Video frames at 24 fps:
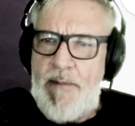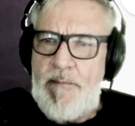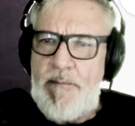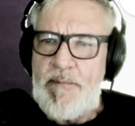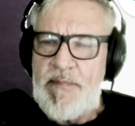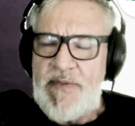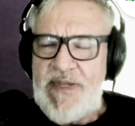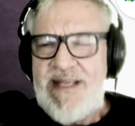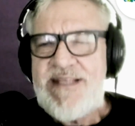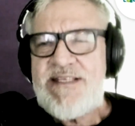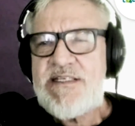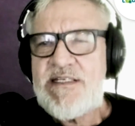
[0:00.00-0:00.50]

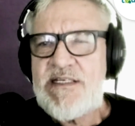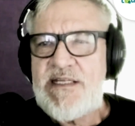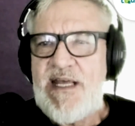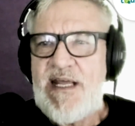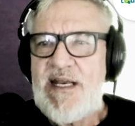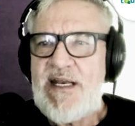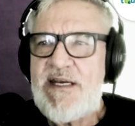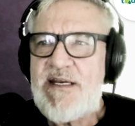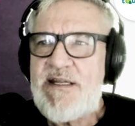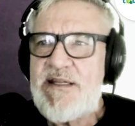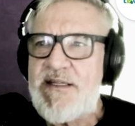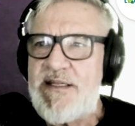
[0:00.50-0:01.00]
Let's get
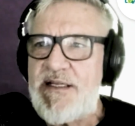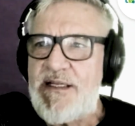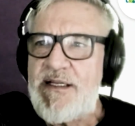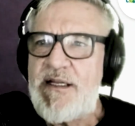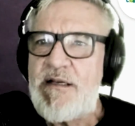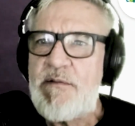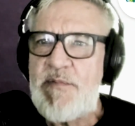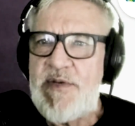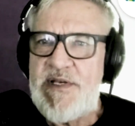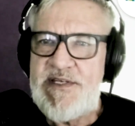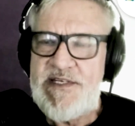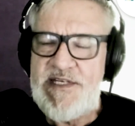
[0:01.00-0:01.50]
into the, a
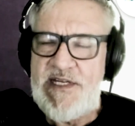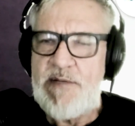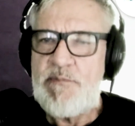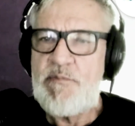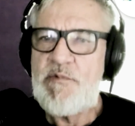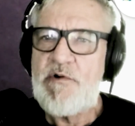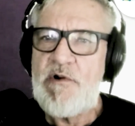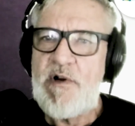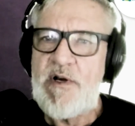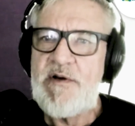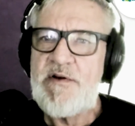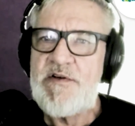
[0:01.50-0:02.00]
little bit
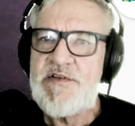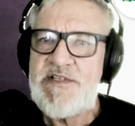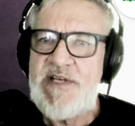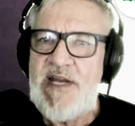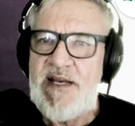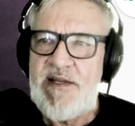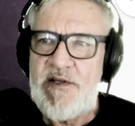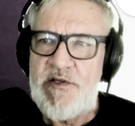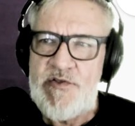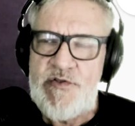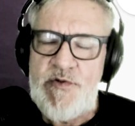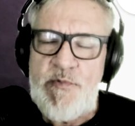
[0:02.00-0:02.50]
deeper
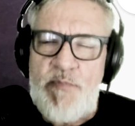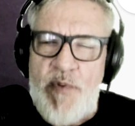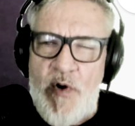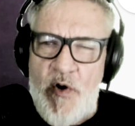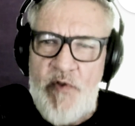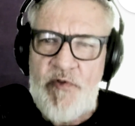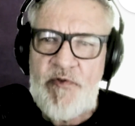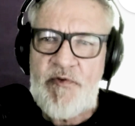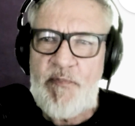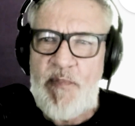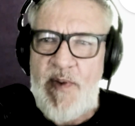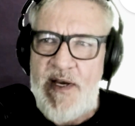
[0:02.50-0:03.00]
understanding this. You
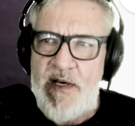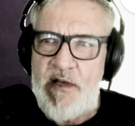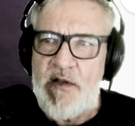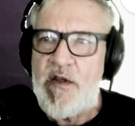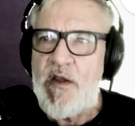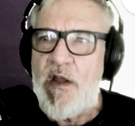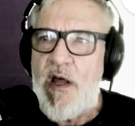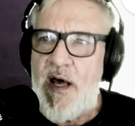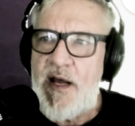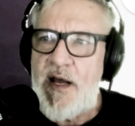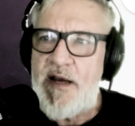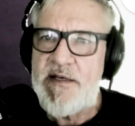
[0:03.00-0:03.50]
both spend a
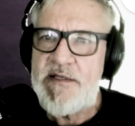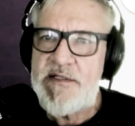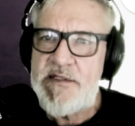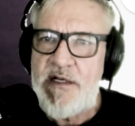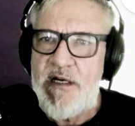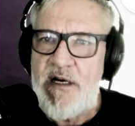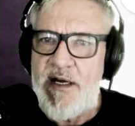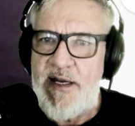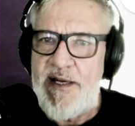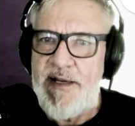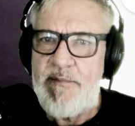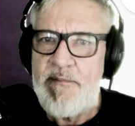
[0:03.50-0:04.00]
lot of
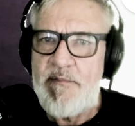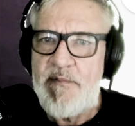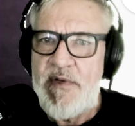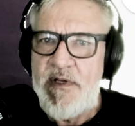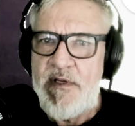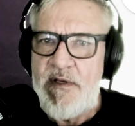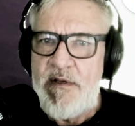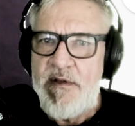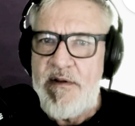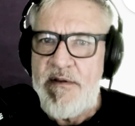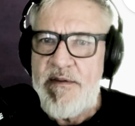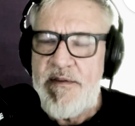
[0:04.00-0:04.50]
time
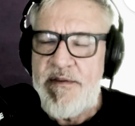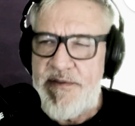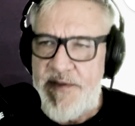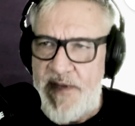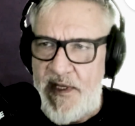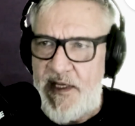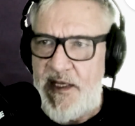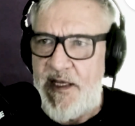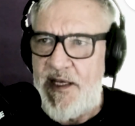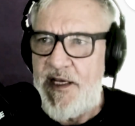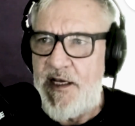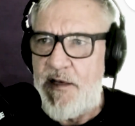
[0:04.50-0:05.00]

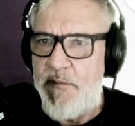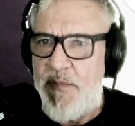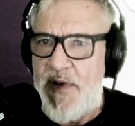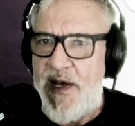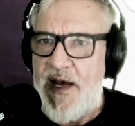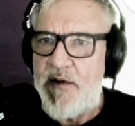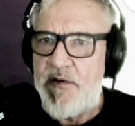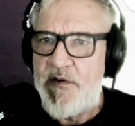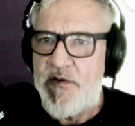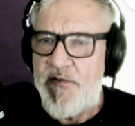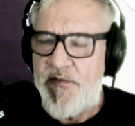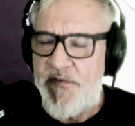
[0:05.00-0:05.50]
thinking
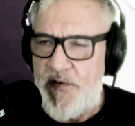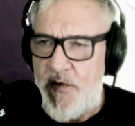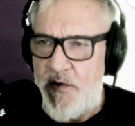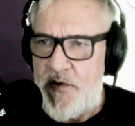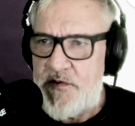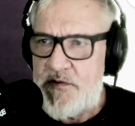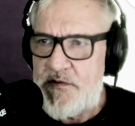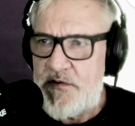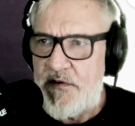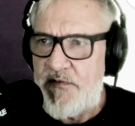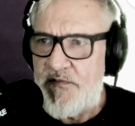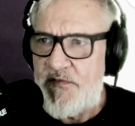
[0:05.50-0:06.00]
about the
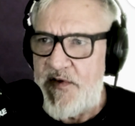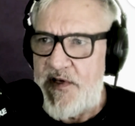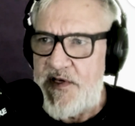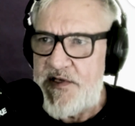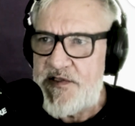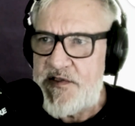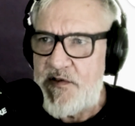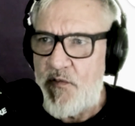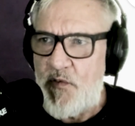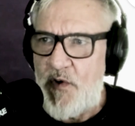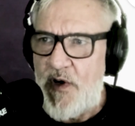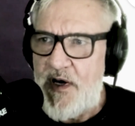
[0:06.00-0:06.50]
future of
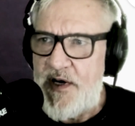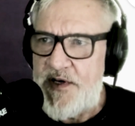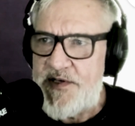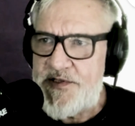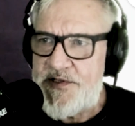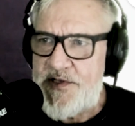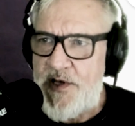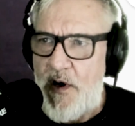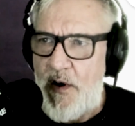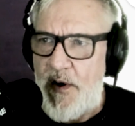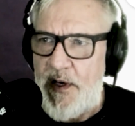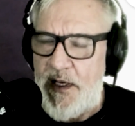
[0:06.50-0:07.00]
this and where it's
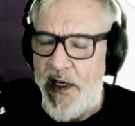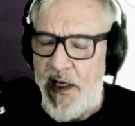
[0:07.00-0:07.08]
going.